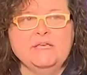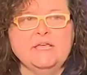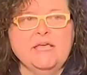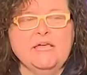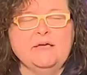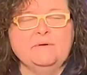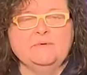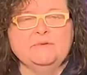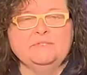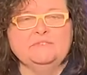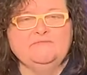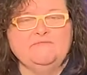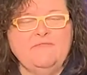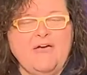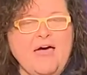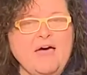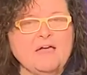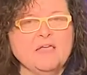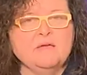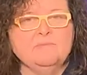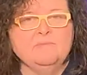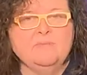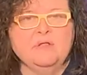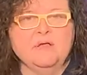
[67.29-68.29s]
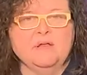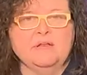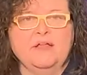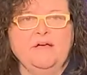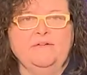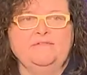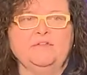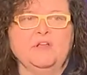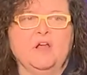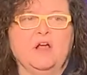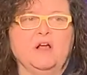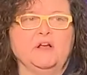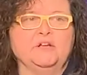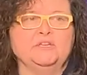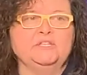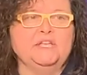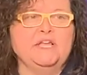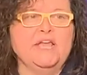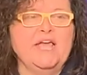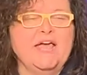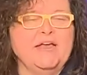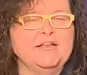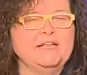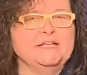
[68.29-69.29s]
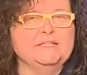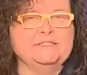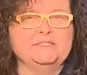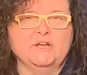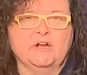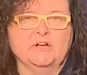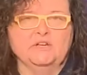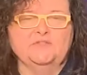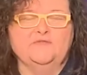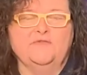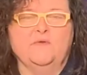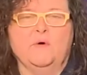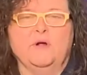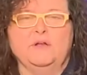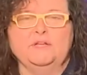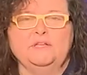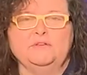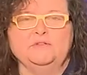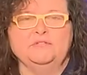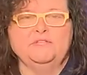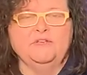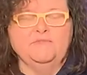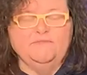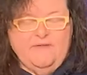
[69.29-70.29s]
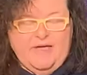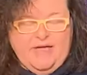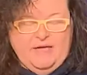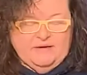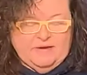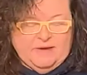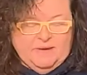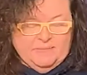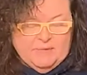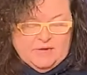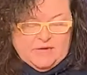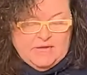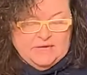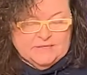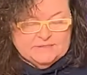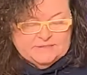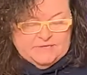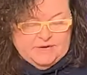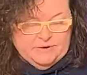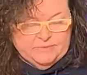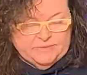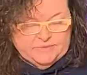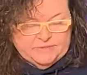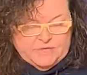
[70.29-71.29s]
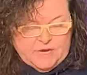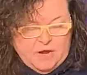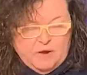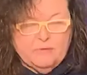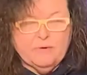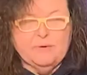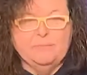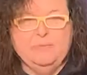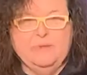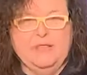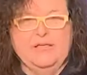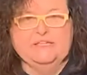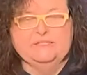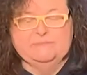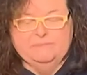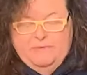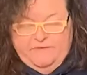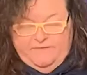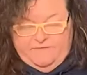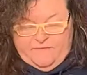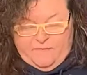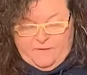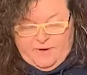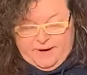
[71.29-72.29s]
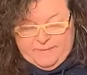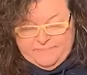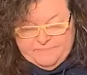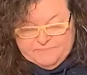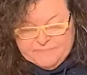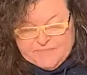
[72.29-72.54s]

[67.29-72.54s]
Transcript: It was valuable enough to her she had to search for it till she found it because there was no replacement for it.